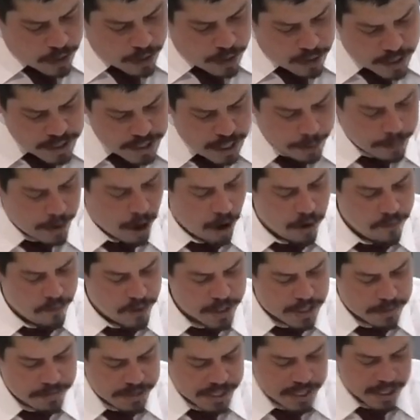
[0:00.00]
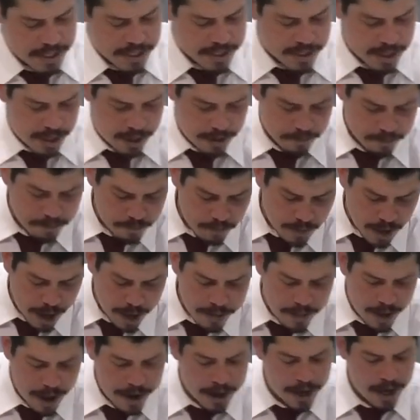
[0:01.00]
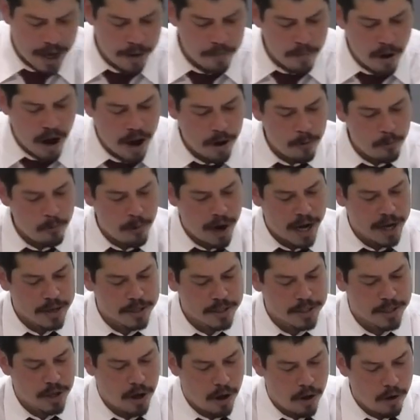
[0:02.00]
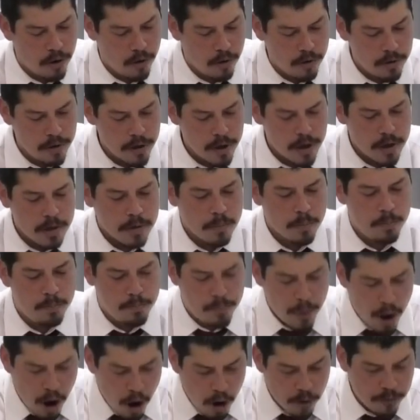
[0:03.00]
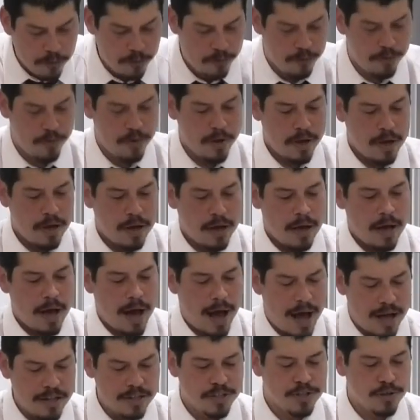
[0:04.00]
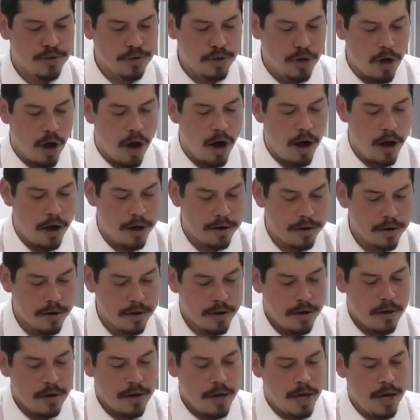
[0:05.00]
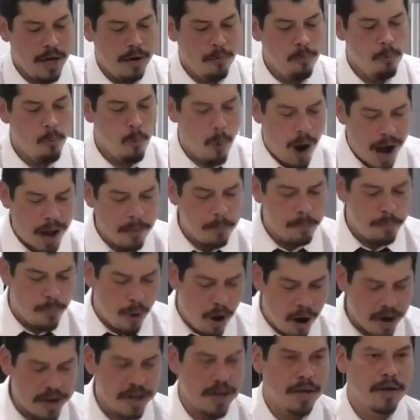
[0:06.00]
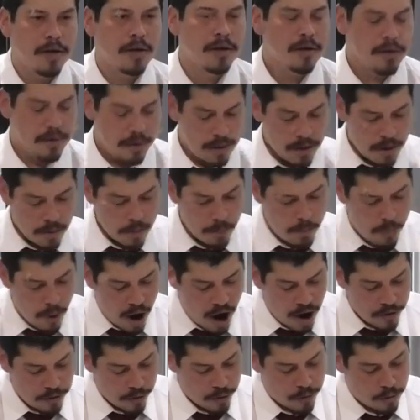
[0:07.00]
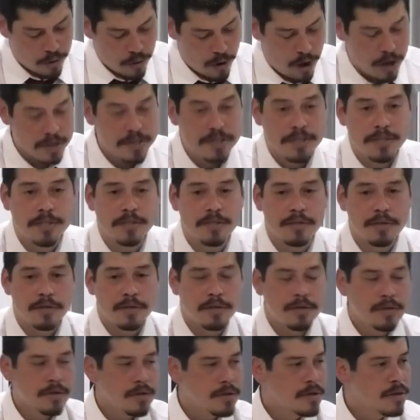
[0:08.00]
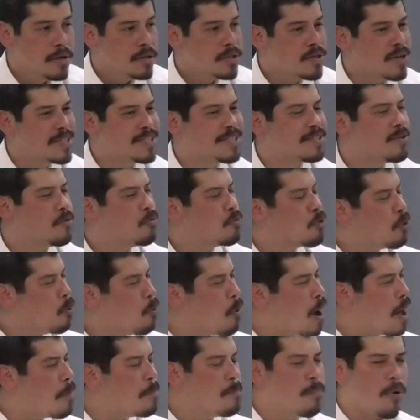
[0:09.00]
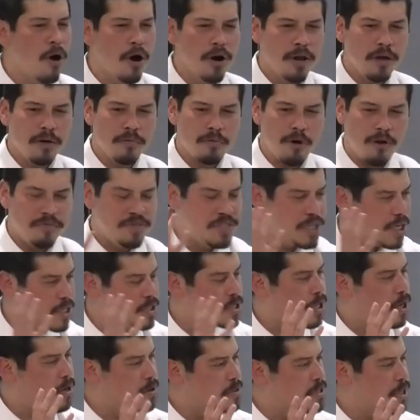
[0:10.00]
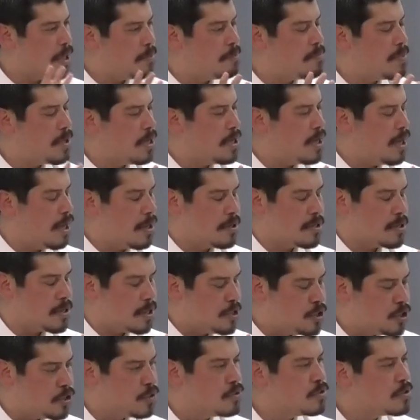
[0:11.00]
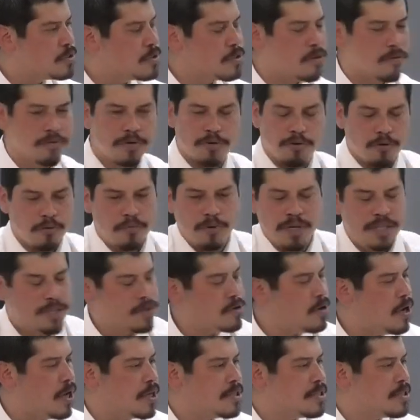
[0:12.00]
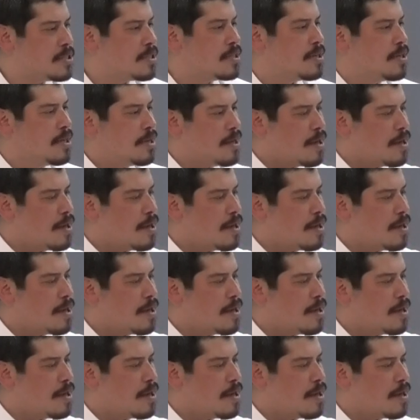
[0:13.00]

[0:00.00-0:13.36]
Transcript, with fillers: Let's keep going. Verse number 16. And that he might reconcile both unto God in one body by the cross. So it's the one body of Gentiles and, Jews, of or Israelites,